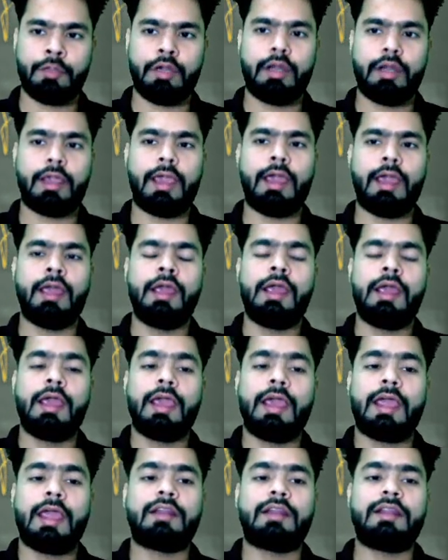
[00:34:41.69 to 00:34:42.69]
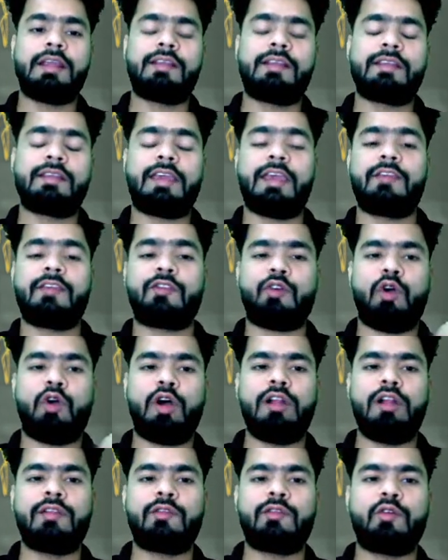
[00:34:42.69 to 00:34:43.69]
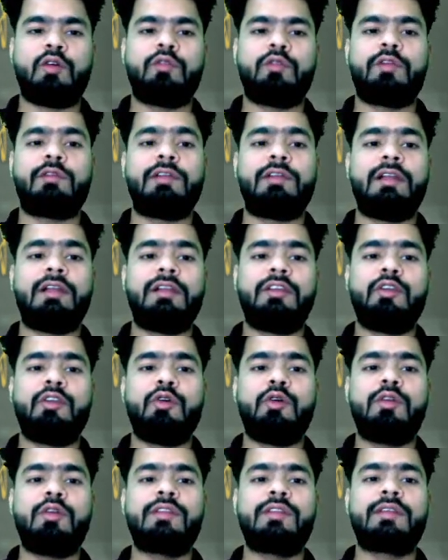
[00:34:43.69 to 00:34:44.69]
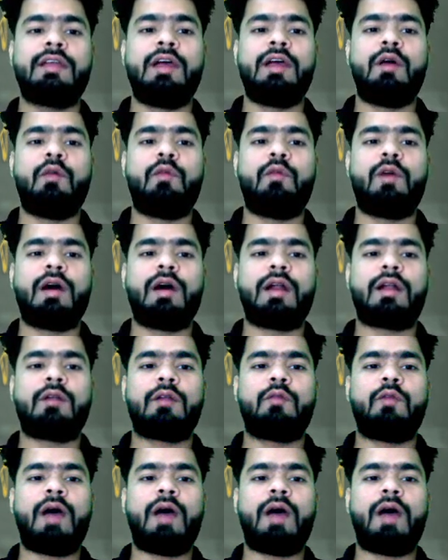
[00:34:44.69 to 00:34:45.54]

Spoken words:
Okay? In this case also we will use were.